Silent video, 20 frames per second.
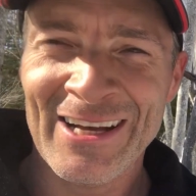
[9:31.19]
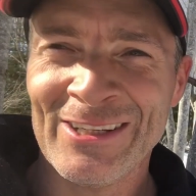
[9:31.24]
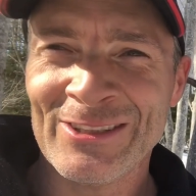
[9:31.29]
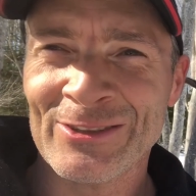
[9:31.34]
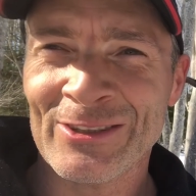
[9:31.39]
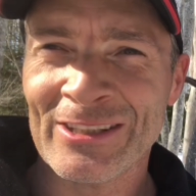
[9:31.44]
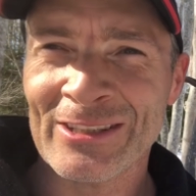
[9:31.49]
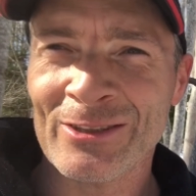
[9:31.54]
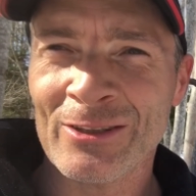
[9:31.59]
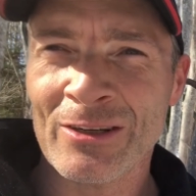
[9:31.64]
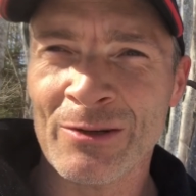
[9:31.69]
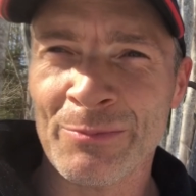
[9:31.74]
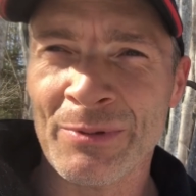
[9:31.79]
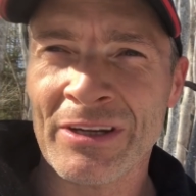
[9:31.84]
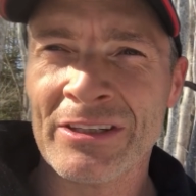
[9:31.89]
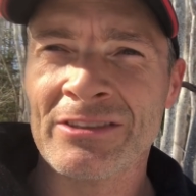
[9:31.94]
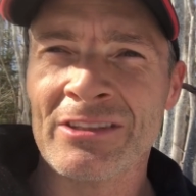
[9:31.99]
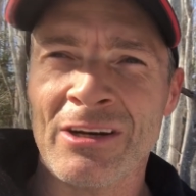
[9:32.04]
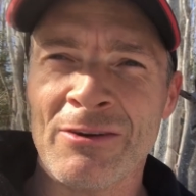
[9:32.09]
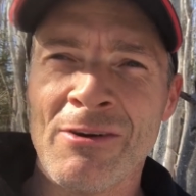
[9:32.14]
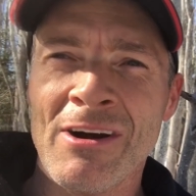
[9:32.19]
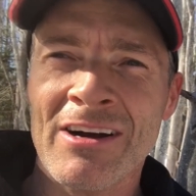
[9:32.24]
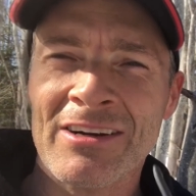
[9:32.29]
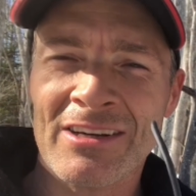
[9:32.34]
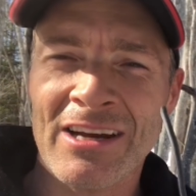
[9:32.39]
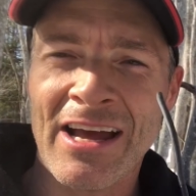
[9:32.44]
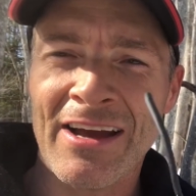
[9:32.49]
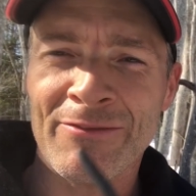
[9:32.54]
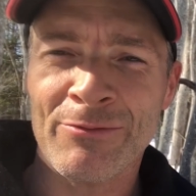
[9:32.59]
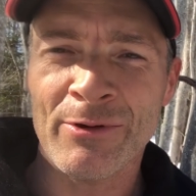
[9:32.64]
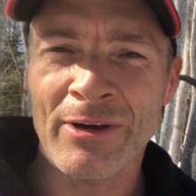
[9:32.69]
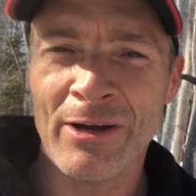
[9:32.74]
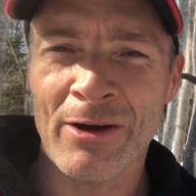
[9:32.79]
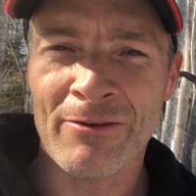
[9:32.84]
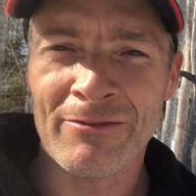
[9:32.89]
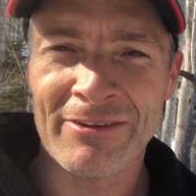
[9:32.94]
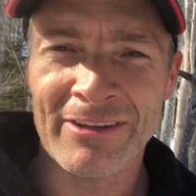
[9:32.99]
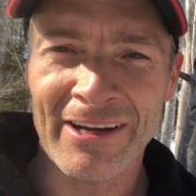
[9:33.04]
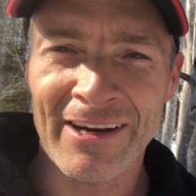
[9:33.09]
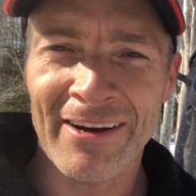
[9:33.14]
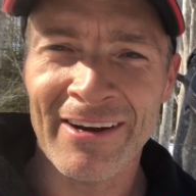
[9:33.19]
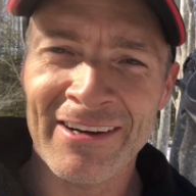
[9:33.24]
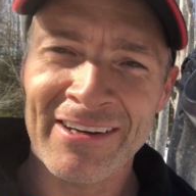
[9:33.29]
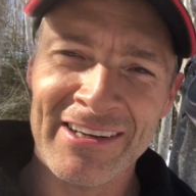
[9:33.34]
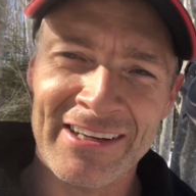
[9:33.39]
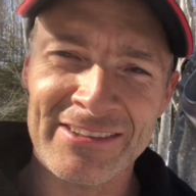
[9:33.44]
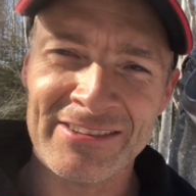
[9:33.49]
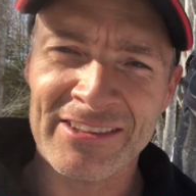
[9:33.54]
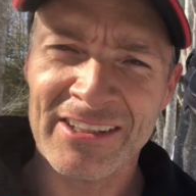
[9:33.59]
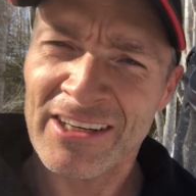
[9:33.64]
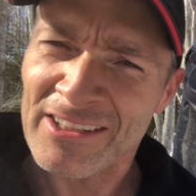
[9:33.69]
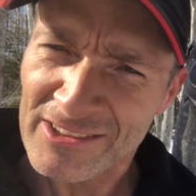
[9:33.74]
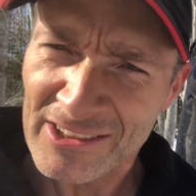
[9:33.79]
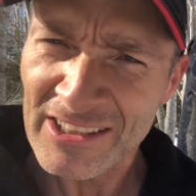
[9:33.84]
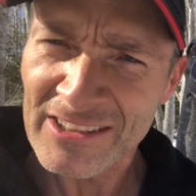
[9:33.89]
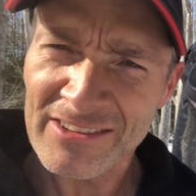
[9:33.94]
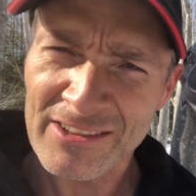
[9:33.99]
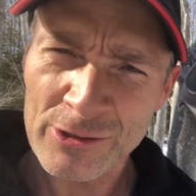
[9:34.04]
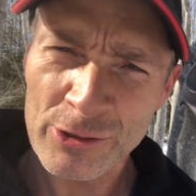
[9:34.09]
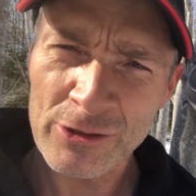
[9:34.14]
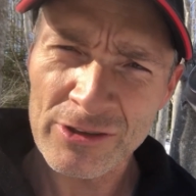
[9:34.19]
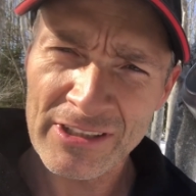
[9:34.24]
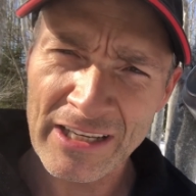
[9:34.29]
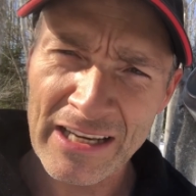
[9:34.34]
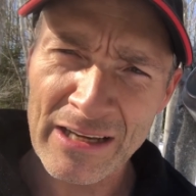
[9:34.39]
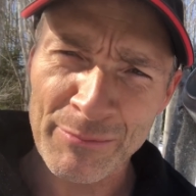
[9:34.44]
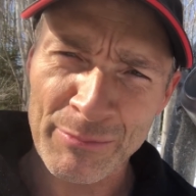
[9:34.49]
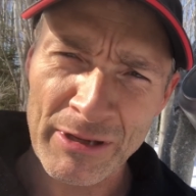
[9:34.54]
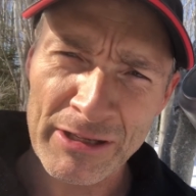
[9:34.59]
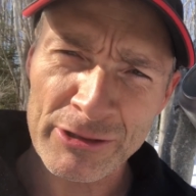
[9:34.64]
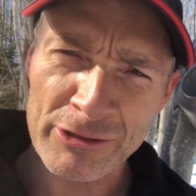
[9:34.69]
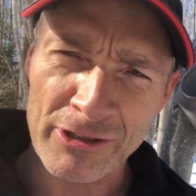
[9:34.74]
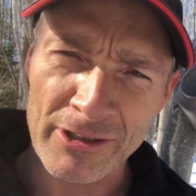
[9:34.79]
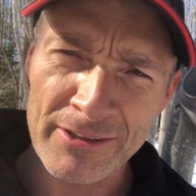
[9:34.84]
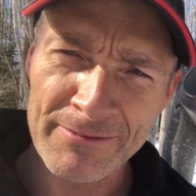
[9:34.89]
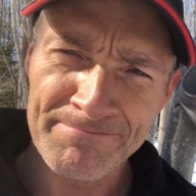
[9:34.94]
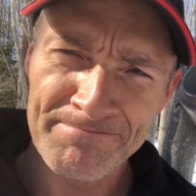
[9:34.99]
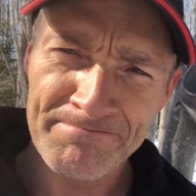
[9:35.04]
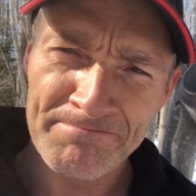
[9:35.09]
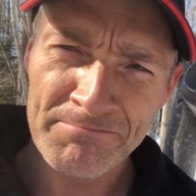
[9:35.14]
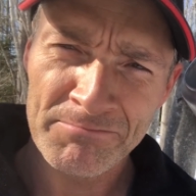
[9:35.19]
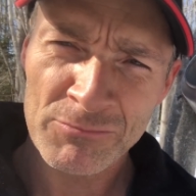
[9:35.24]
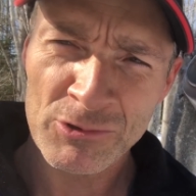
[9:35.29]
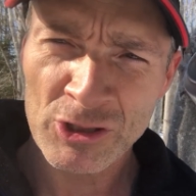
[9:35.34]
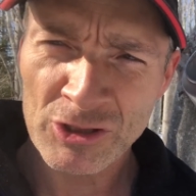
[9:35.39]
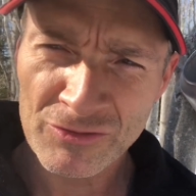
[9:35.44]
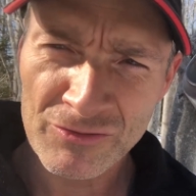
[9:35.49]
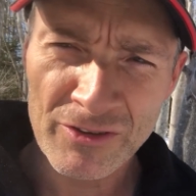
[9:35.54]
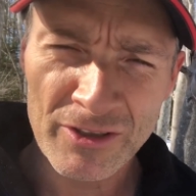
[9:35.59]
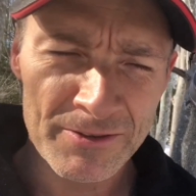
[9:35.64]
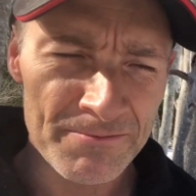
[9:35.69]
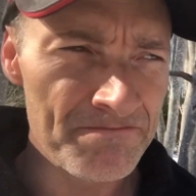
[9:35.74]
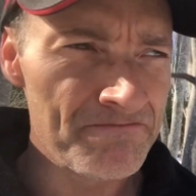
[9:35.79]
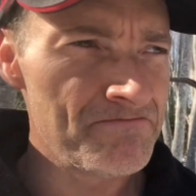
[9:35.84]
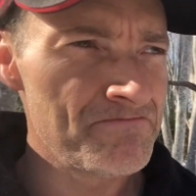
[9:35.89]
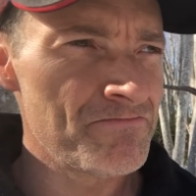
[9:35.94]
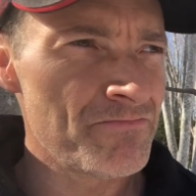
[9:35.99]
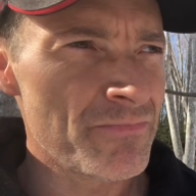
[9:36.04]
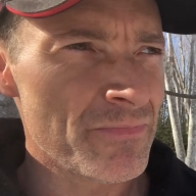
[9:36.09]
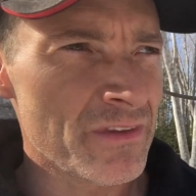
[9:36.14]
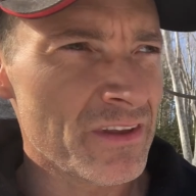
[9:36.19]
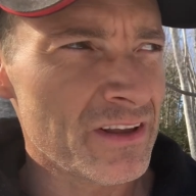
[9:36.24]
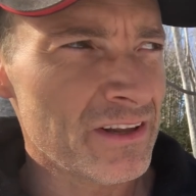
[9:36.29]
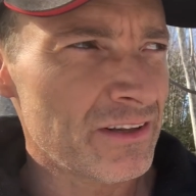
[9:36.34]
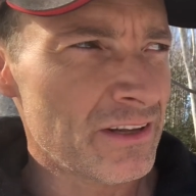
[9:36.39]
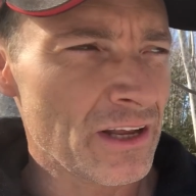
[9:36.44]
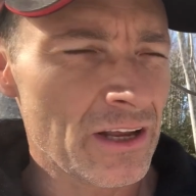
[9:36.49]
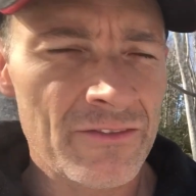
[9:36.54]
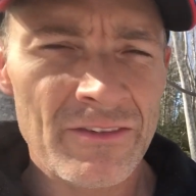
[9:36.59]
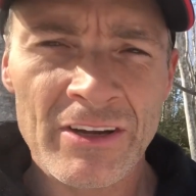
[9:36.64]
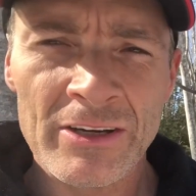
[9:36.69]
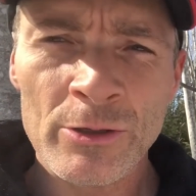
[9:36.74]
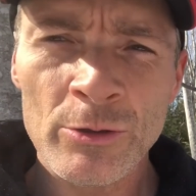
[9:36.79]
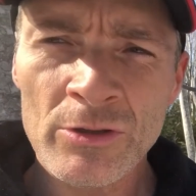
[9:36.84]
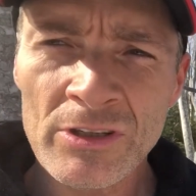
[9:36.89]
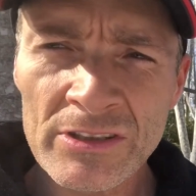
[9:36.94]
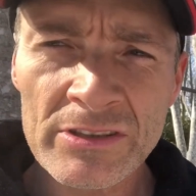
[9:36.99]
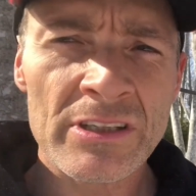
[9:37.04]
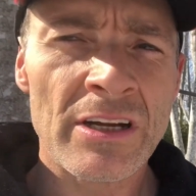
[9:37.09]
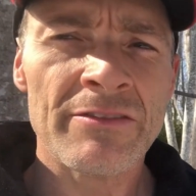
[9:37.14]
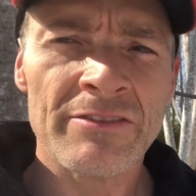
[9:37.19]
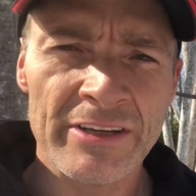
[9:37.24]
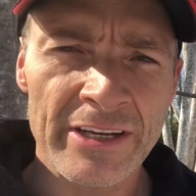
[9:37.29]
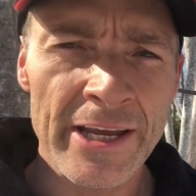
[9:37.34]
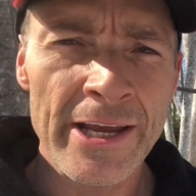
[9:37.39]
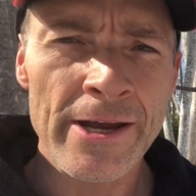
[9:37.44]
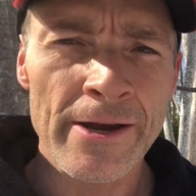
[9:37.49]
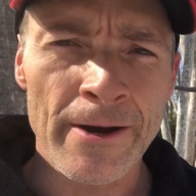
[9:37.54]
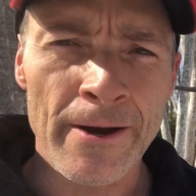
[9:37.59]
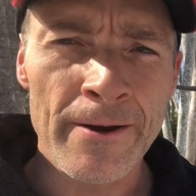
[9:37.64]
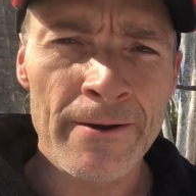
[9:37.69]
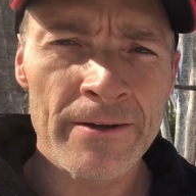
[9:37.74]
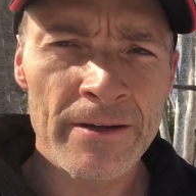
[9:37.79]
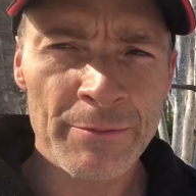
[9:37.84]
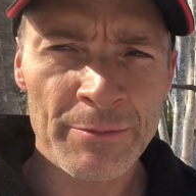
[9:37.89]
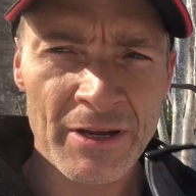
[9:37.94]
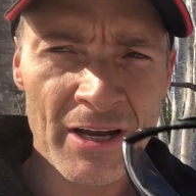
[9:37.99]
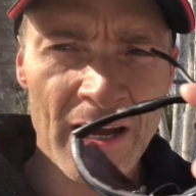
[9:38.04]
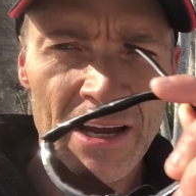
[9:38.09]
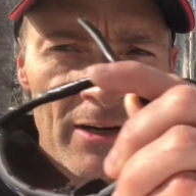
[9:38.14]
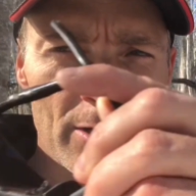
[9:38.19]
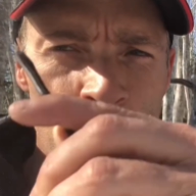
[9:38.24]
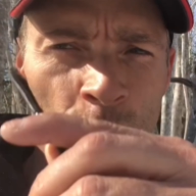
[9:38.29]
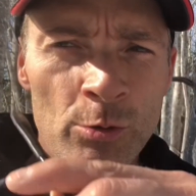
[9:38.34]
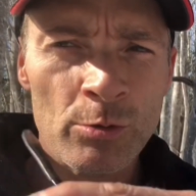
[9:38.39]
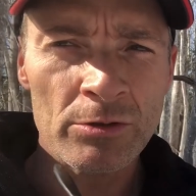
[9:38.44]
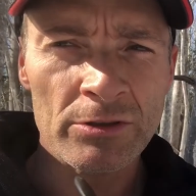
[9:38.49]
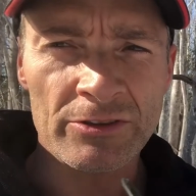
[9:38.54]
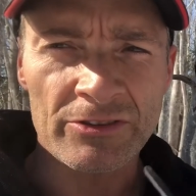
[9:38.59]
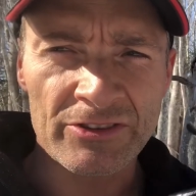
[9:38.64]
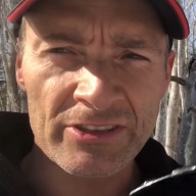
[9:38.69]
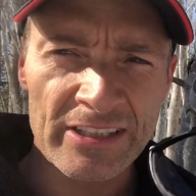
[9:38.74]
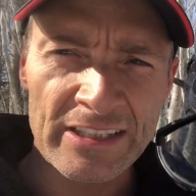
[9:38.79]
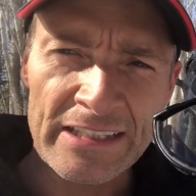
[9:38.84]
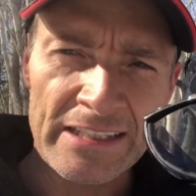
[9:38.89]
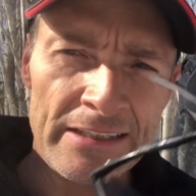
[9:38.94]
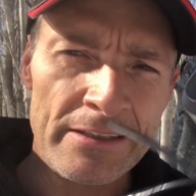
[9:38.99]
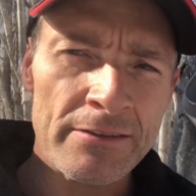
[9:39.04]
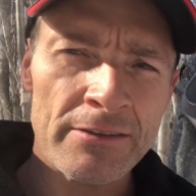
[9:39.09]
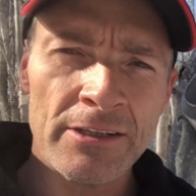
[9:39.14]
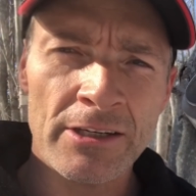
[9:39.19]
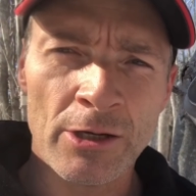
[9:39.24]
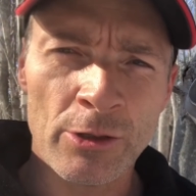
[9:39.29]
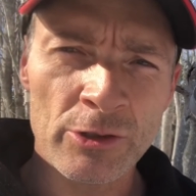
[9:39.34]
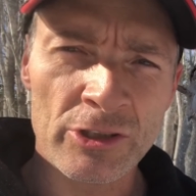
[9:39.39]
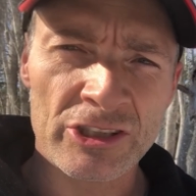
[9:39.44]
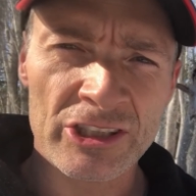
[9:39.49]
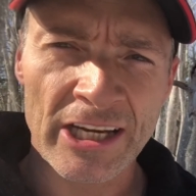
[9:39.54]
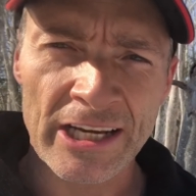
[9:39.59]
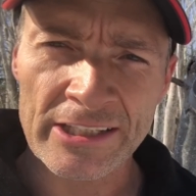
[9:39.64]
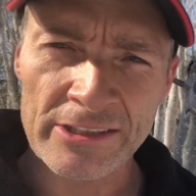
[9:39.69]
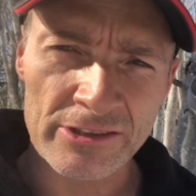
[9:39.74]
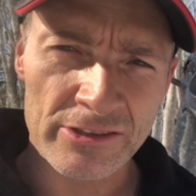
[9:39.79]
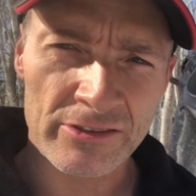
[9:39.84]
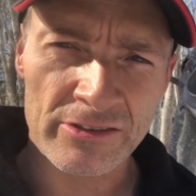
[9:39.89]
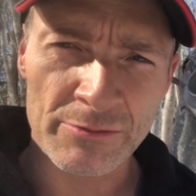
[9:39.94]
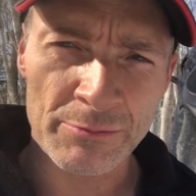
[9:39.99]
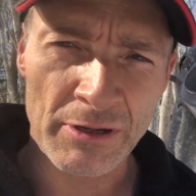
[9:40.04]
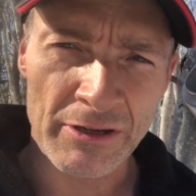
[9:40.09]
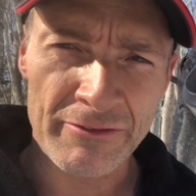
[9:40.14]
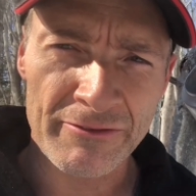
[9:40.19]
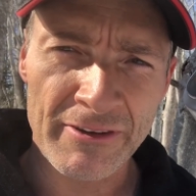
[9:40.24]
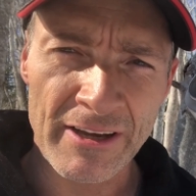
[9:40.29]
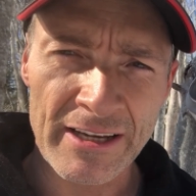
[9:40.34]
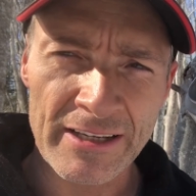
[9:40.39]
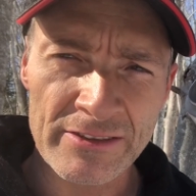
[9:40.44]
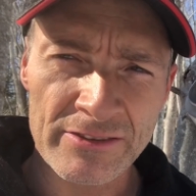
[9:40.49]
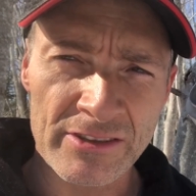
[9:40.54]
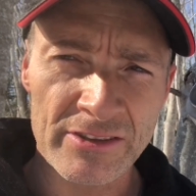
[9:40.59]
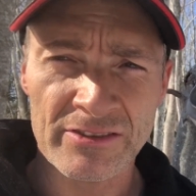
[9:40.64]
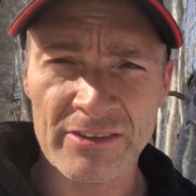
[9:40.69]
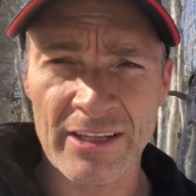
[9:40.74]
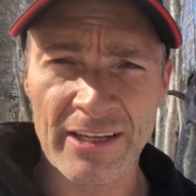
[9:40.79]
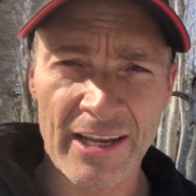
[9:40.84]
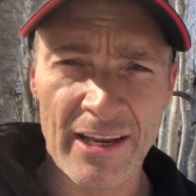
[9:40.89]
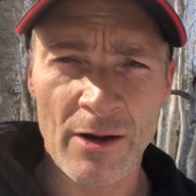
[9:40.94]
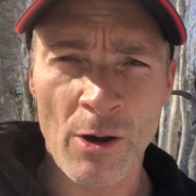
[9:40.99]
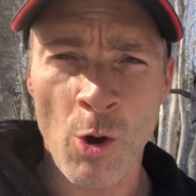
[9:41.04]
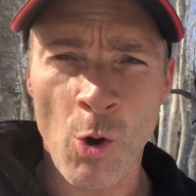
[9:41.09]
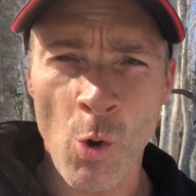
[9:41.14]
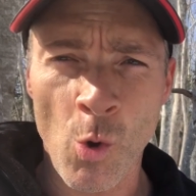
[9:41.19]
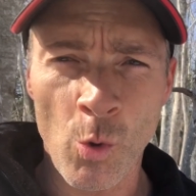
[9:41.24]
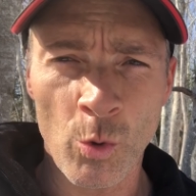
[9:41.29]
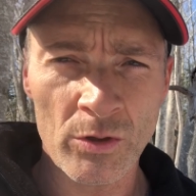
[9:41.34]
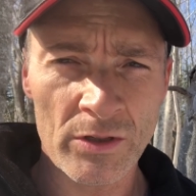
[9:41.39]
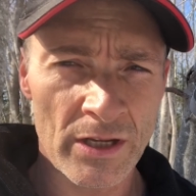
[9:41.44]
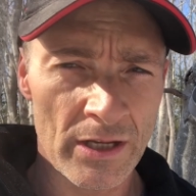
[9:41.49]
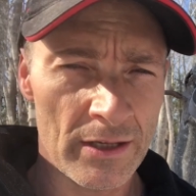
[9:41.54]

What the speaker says: So I took a picture. I walked halfway over there and I said, geez, I should take a picture. Just for, like, if I do this every year, it'd be kind of cool to see, the changes in my face as I get old